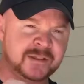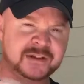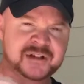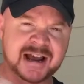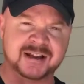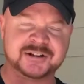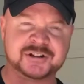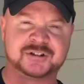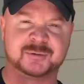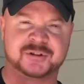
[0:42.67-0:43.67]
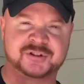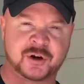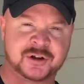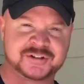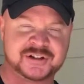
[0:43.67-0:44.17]
of the challenges with
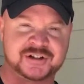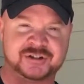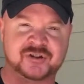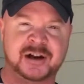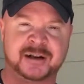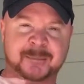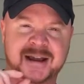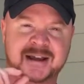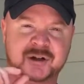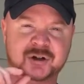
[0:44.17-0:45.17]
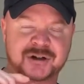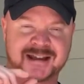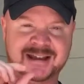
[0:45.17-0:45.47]
sausage is trying to make it cook